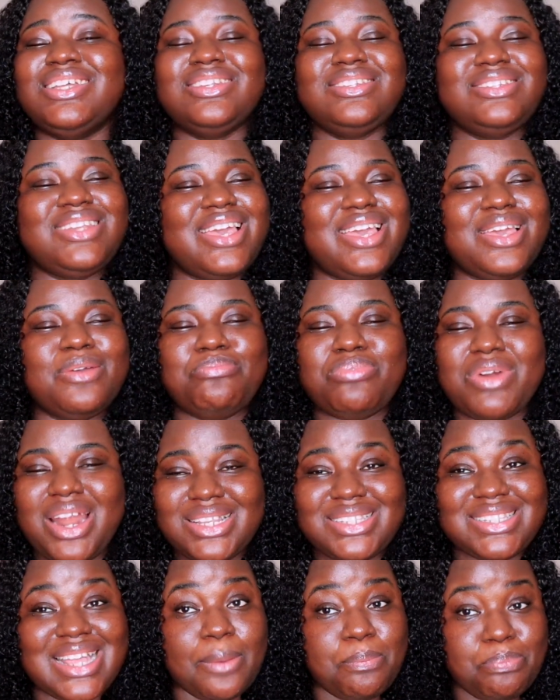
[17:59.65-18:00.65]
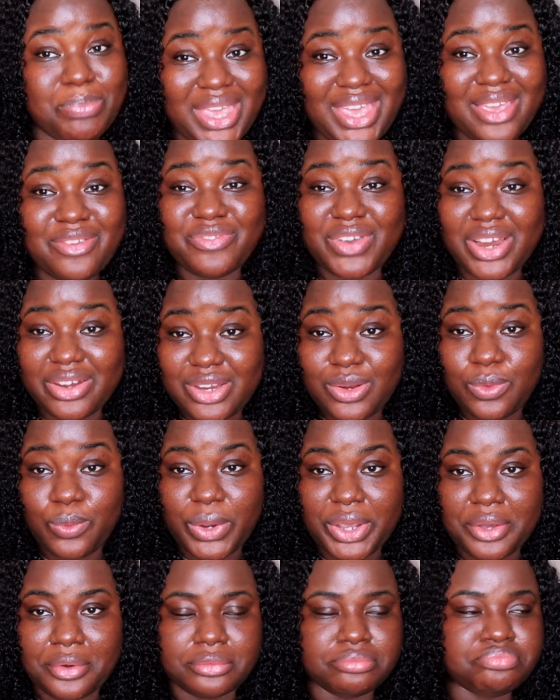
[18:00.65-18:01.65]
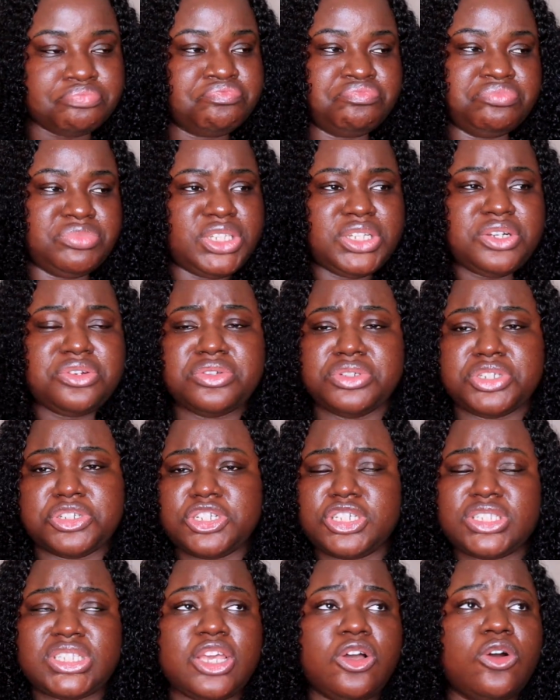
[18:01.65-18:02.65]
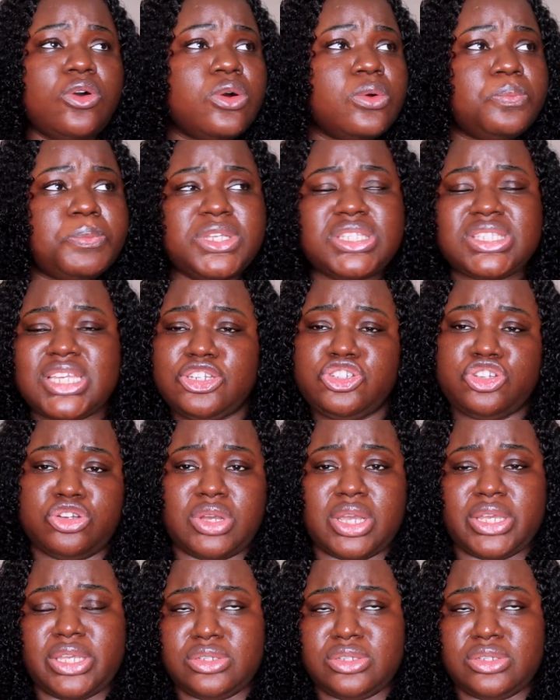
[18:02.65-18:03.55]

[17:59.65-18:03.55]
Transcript: The brands that pay very well, they don't they just say, oh, please send your